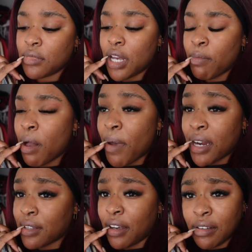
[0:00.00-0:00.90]
I'm not mad
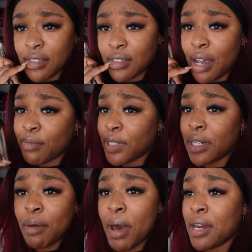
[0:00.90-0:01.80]
at this. I'm really
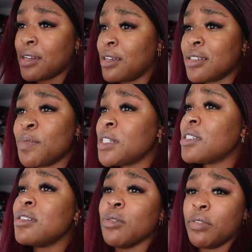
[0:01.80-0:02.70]
not mad at it. As much as
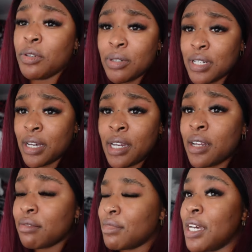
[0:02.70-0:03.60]
I don't have to go
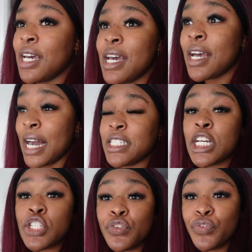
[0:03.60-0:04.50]
outside. Guys,
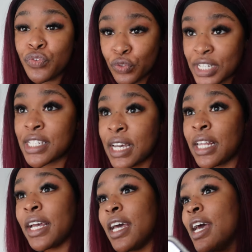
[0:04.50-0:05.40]
it's freezing.
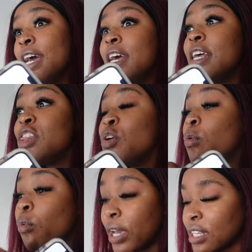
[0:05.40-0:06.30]
Like, the
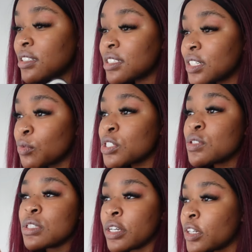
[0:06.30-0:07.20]
wind
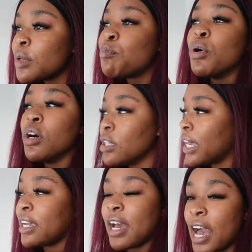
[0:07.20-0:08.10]
was literally put,
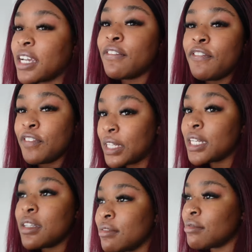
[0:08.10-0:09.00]
like, I could feel
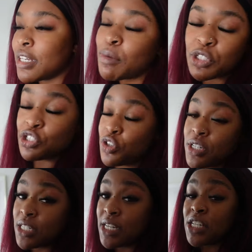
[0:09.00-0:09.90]
it. It was just
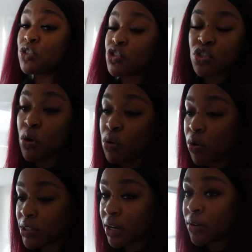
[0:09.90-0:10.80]
crazy. It's so
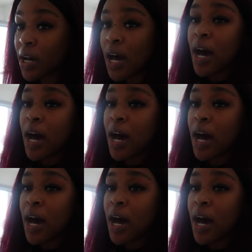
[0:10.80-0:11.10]
cold out.